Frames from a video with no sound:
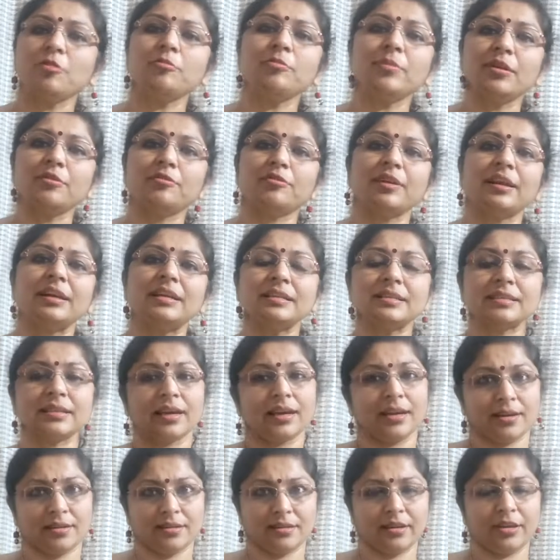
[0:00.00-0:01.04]
of my friends
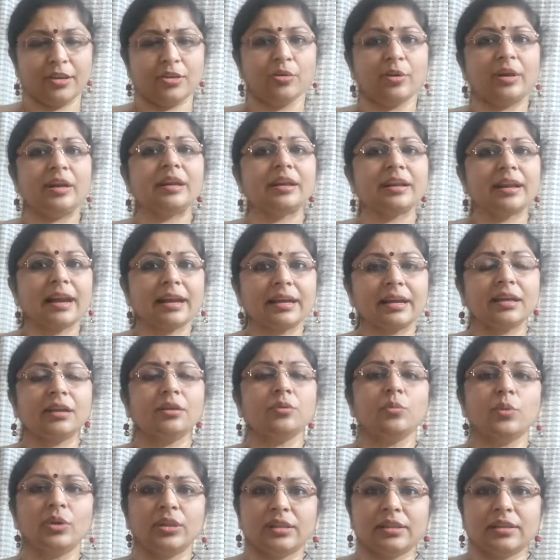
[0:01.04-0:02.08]
are,
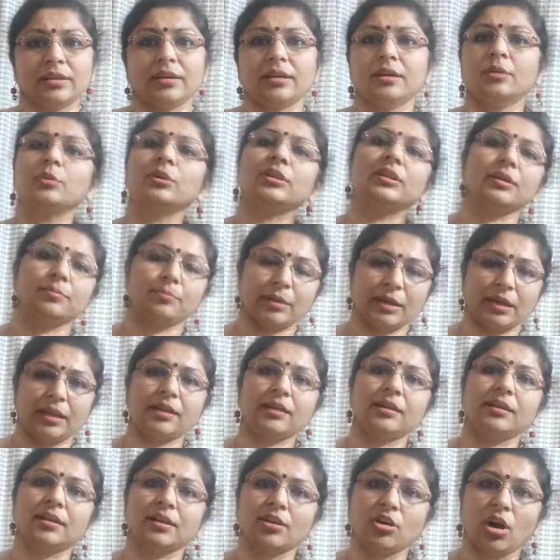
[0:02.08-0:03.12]
interacting with a
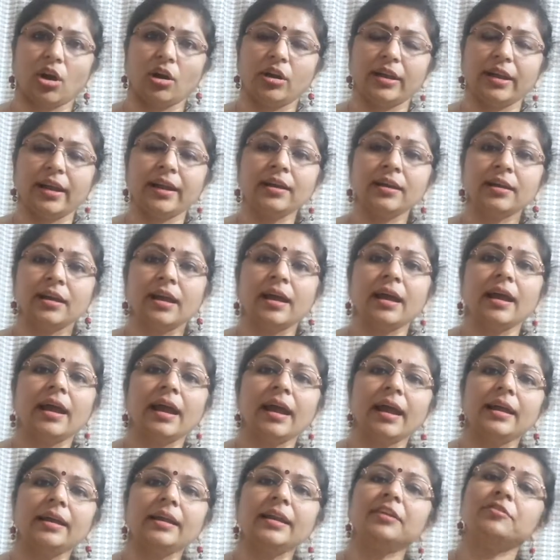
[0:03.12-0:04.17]
particular content,
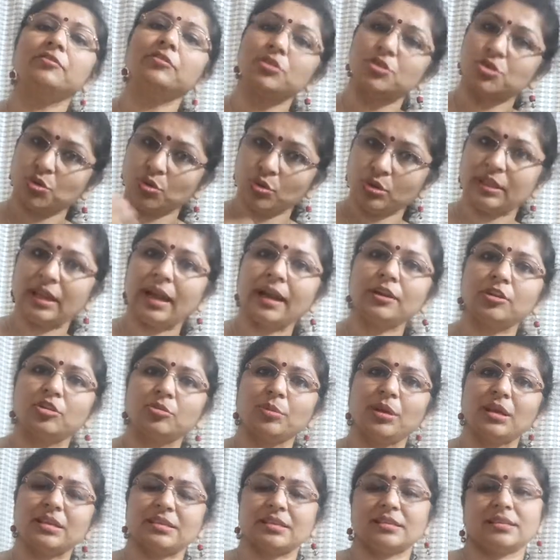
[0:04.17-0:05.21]
and it will show that to
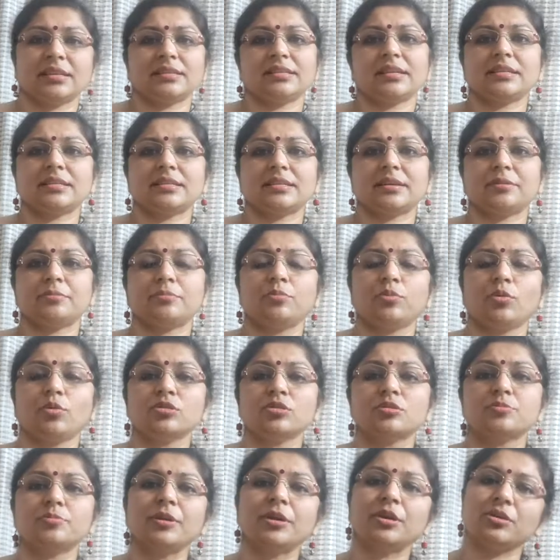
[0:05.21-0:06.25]
me as a suggested
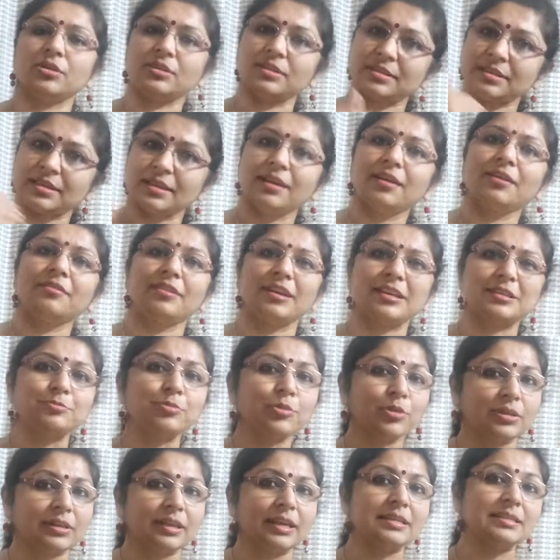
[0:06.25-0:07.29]
post because
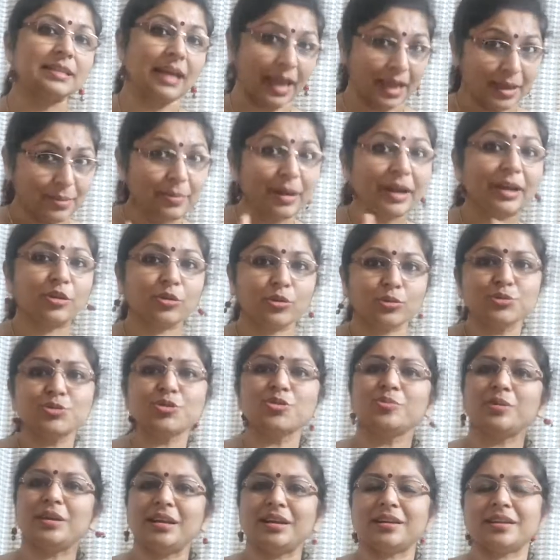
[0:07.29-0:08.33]
Facebook thinks I might also
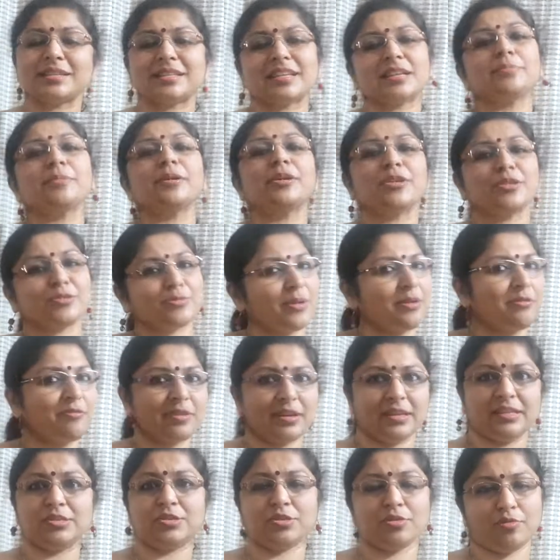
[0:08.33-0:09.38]
be interested because my
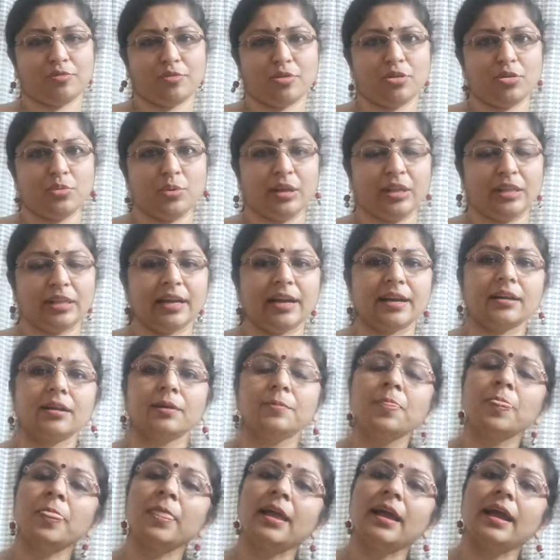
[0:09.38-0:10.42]
friends are following that.
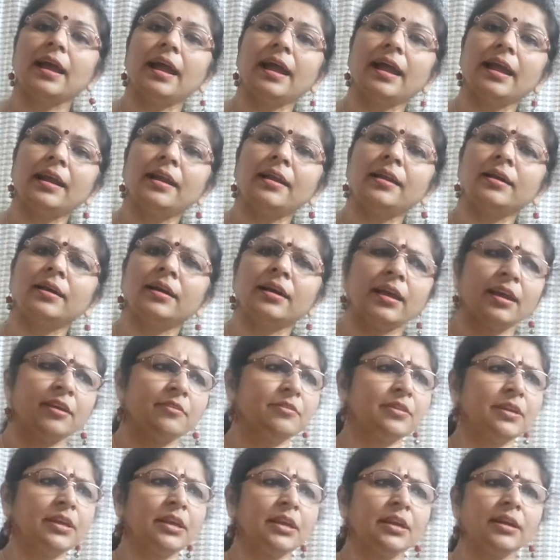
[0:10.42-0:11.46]
and
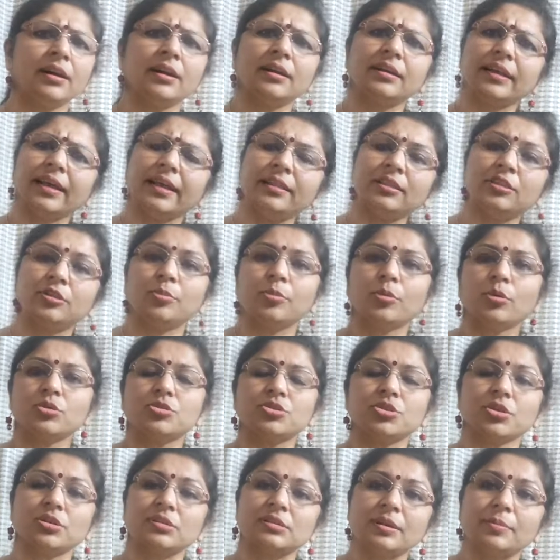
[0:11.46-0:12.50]
every 10th
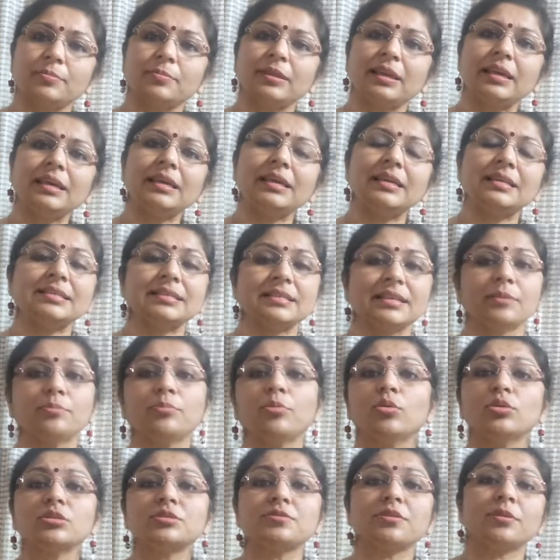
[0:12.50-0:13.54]
post or something is a
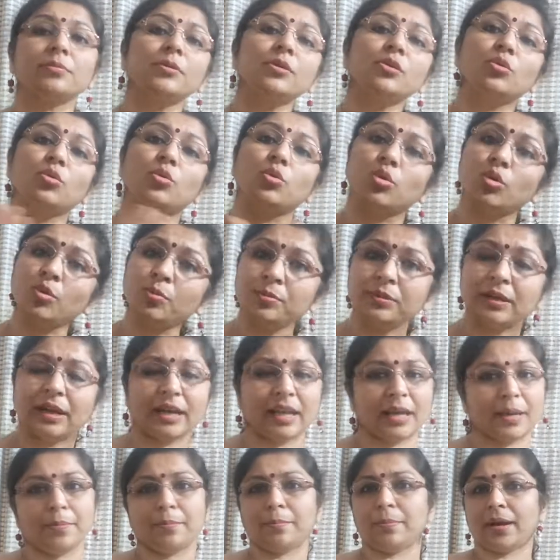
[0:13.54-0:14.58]
post from a group that I
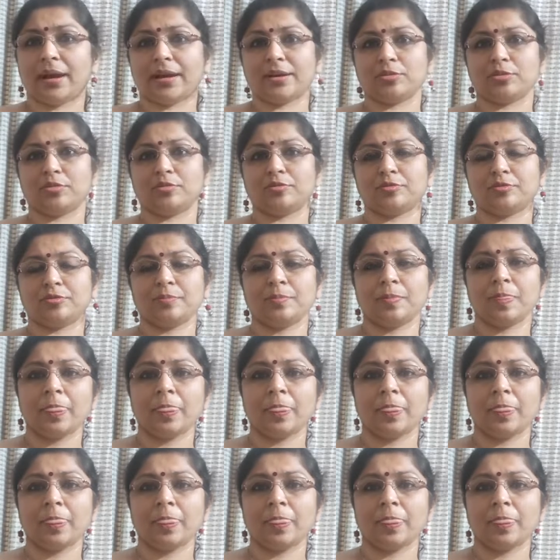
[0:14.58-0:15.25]
am part of,